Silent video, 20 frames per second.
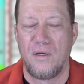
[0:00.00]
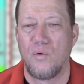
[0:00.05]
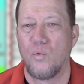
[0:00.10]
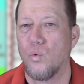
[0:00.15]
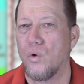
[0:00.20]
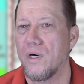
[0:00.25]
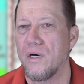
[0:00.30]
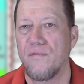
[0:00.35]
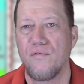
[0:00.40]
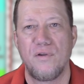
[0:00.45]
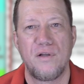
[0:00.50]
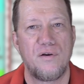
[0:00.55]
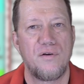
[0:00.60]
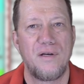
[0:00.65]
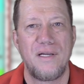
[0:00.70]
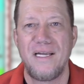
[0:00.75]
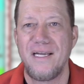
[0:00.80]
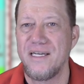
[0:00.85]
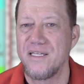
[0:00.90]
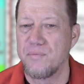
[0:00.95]
Whatever their
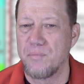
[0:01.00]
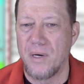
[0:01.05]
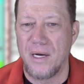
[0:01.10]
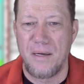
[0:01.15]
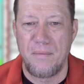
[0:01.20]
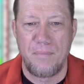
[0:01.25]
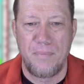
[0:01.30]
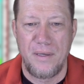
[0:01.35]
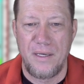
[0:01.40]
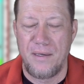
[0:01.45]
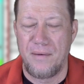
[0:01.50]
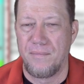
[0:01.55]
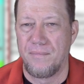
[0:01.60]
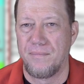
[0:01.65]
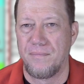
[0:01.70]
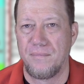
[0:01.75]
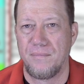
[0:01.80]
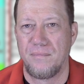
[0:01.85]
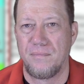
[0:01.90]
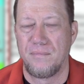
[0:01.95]
needs might be,
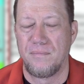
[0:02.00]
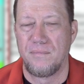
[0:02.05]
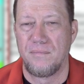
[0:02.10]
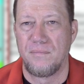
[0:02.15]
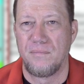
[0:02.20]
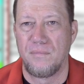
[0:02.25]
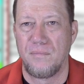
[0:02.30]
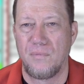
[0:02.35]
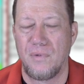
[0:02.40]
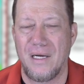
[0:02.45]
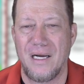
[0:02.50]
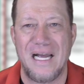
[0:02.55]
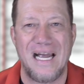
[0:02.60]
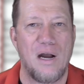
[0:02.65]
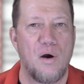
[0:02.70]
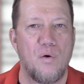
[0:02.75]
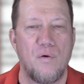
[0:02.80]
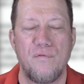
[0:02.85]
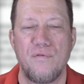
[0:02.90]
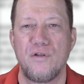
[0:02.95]

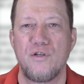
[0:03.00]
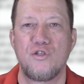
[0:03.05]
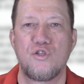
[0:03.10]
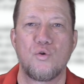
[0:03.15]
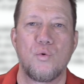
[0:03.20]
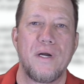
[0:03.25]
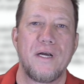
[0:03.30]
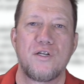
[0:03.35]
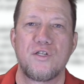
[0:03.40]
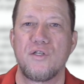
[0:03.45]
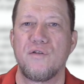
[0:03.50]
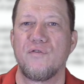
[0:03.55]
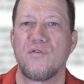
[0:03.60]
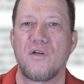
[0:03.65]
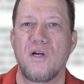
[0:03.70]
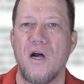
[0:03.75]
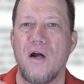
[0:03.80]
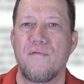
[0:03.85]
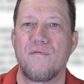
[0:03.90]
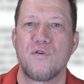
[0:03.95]
however the direction of the
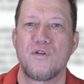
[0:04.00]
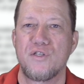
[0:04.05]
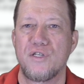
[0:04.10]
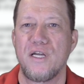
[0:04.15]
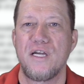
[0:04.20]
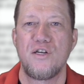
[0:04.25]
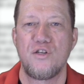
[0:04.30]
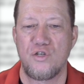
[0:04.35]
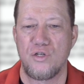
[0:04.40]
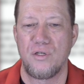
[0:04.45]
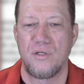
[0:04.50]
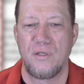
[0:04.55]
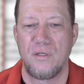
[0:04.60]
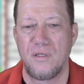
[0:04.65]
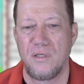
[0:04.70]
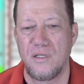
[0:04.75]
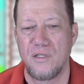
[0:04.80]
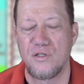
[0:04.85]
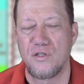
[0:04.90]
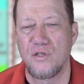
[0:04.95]
conversation
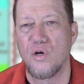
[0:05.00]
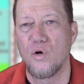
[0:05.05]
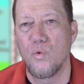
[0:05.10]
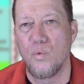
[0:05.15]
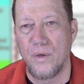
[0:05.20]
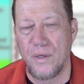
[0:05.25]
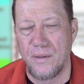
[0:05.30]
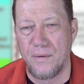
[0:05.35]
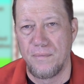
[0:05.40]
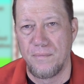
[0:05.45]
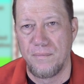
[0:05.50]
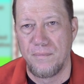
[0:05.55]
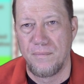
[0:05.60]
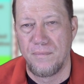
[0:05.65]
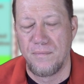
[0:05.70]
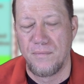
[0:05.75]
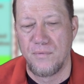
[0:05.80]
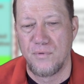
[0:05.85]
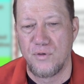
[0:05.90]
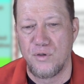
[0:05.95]
is going,
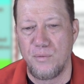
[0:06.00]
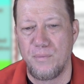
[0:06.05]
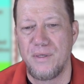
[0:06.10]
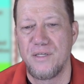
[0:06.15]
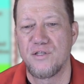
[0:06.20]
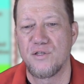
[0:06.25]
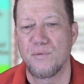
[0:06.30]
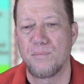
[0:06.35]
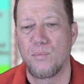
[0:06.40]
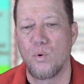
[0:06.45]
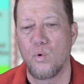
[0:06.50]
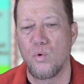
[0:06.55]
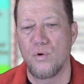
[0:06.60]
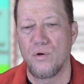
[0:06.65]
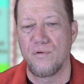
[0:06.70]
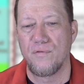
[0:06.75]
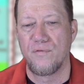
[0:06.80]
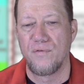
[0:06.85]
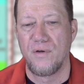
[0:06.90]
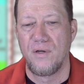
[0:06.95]
to be
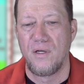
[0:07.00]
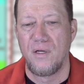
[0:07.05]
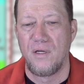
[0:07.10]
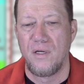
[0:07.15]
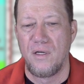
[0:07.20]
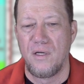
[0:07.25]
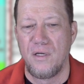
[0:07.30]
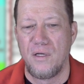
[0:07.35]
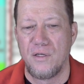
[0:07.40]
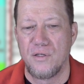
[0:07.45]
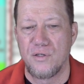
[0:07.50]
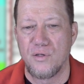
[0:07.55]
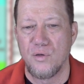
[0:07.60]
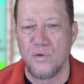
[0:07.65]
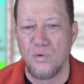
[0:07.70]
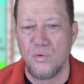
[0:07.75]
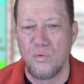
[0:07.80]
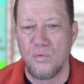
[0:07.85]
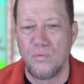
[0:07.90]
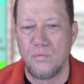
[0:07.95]
supportive.
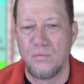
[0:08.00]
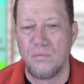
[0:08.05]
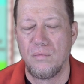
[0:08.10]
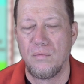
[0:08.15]
So